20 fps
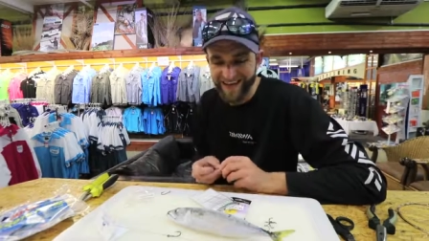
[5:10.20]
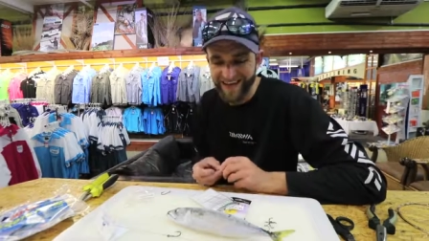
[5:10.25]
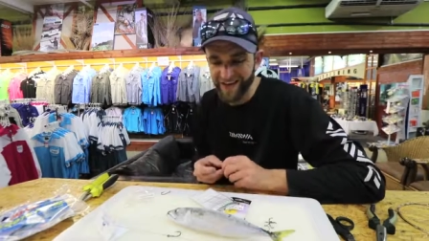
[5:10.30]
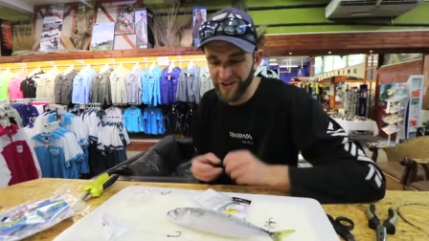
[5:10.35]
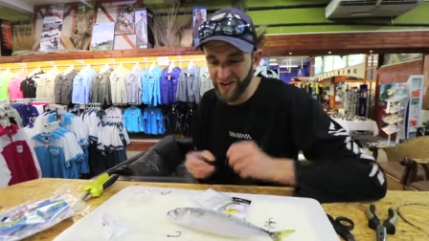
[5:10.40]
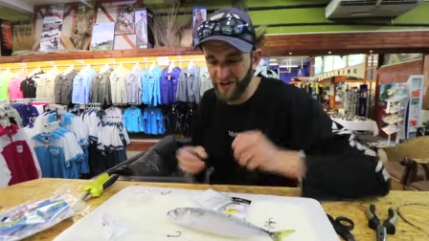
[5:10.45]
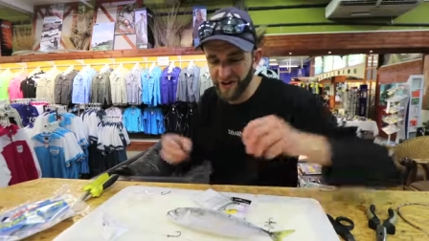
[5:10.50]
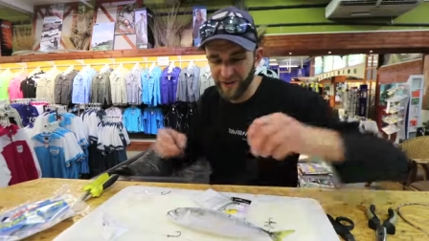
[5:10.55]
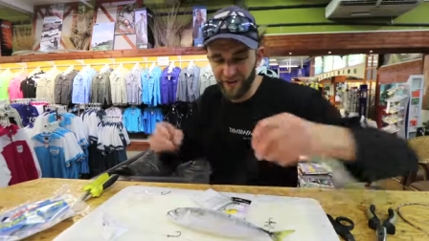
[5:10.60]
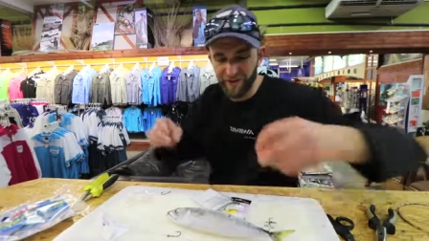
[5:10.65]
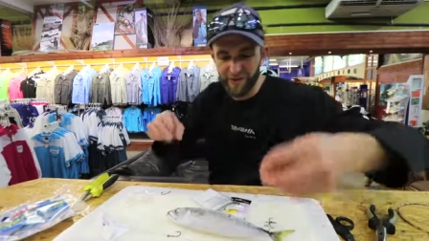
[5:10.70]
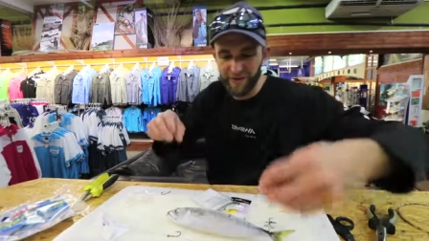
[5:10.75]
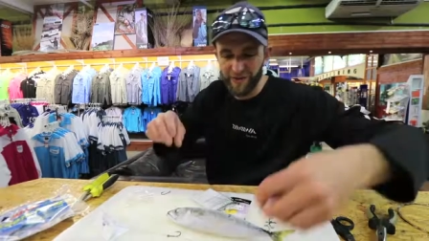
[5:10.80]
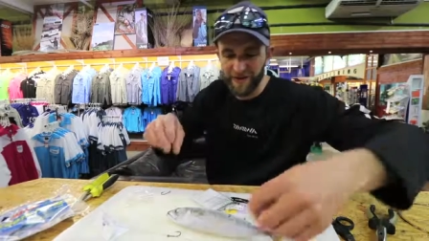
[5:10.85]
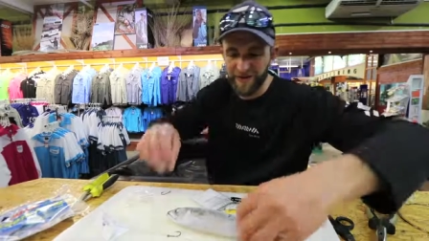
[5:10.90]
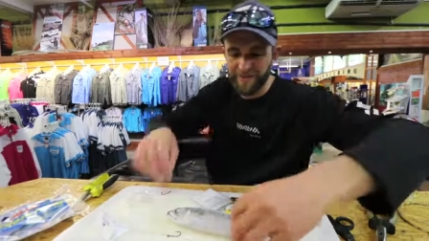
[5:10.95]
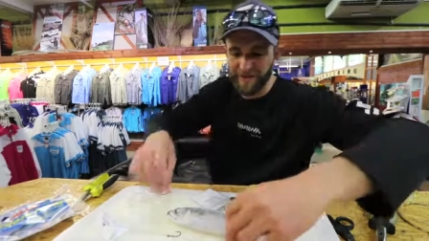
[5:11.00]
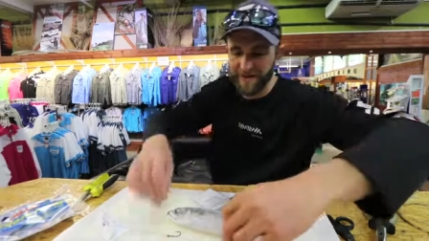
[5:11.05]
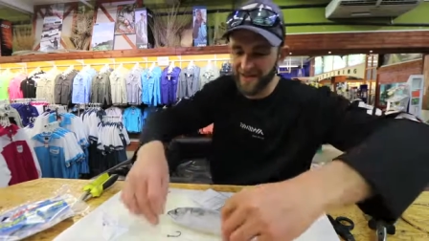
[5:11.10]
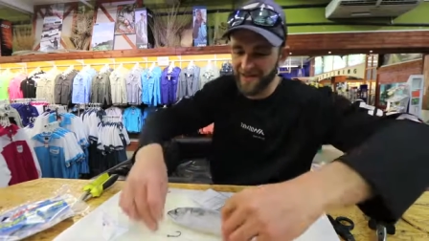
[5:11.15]
I don't know if it
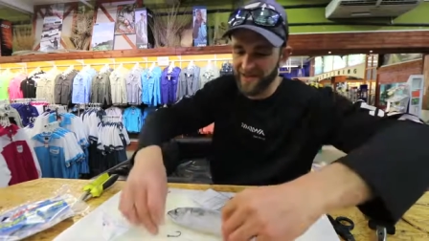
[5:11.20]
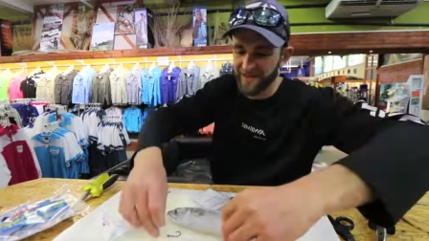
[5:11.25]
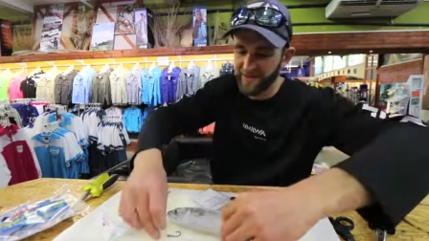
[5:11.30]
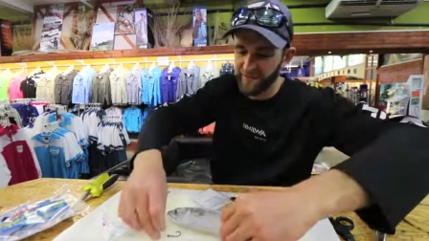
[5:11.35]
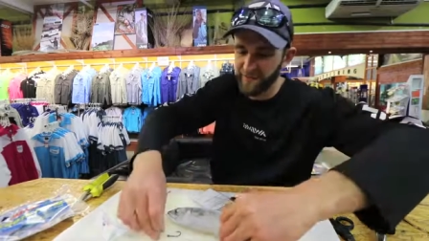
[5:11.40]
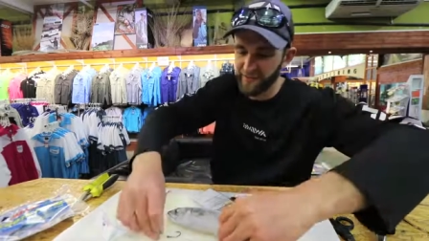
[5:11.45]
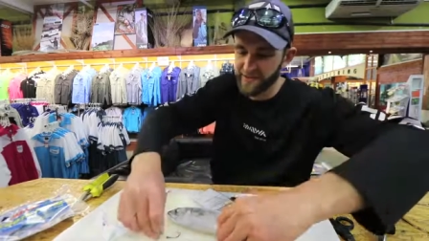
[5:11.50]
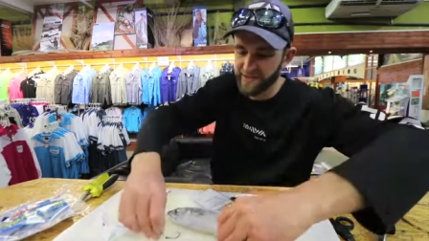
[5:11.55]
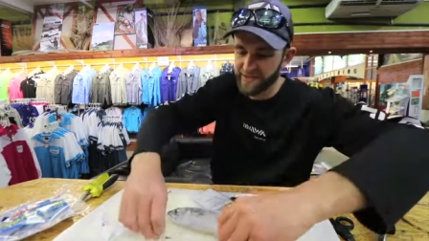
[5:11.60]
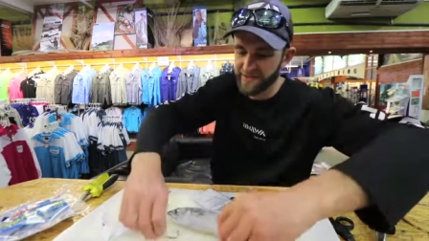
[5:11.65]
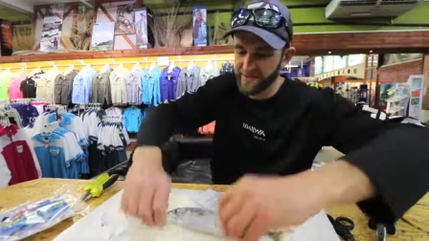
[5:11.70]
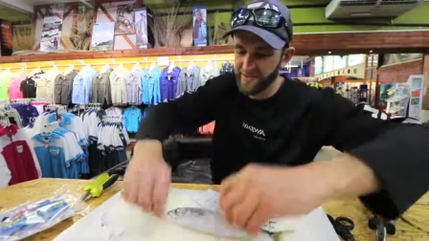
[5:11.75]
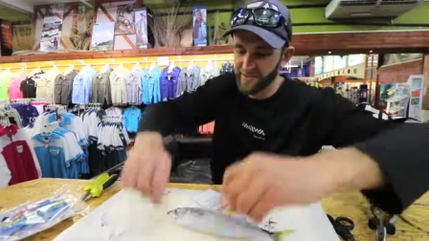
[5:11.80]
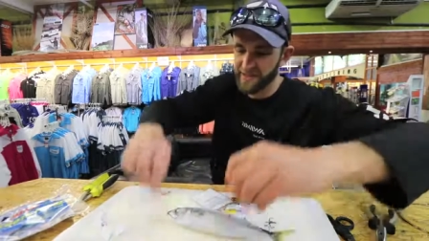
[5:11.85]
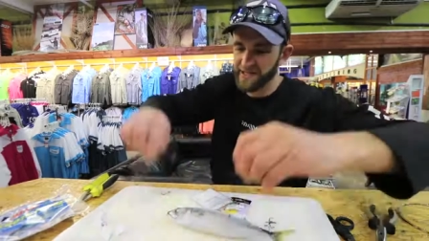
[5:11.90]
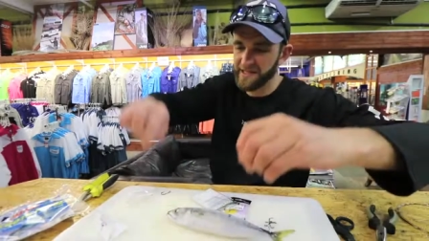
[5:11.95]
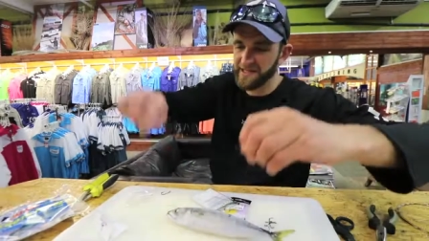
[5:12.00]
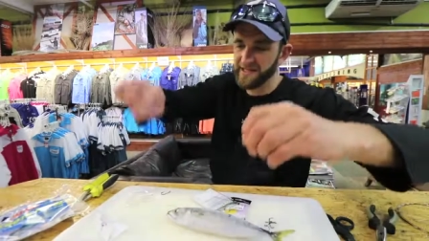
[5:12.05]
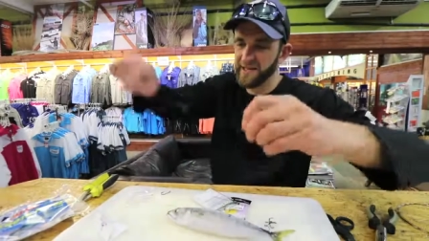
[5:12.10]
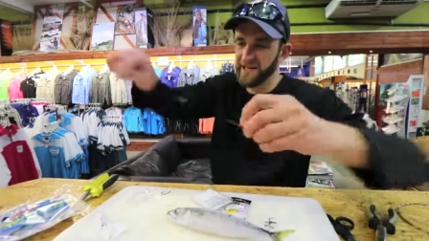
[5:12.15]
really makes a difference
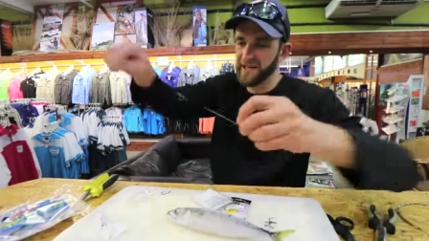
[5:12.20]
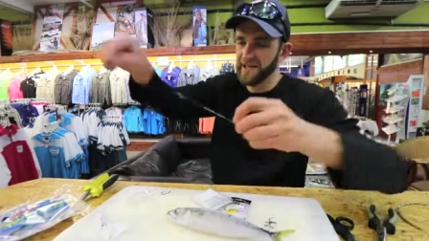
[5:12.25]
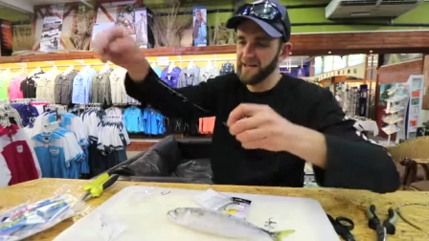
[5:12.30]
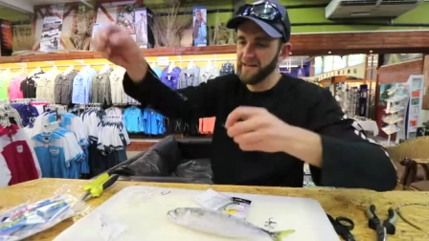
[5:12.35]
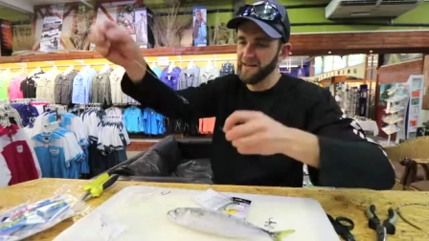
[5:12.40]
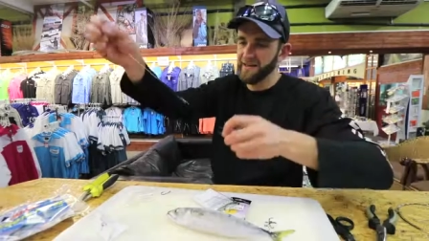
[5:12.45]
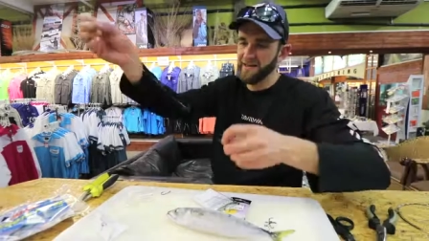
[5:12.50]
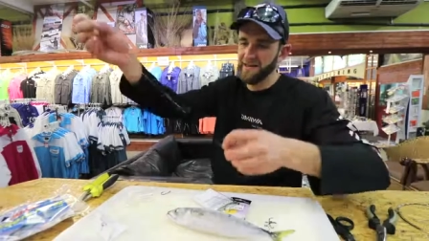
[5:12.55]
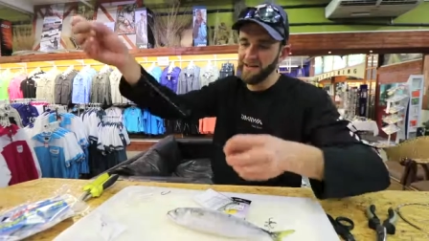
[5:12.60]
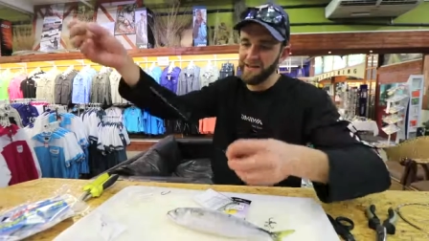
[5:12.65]
but uh,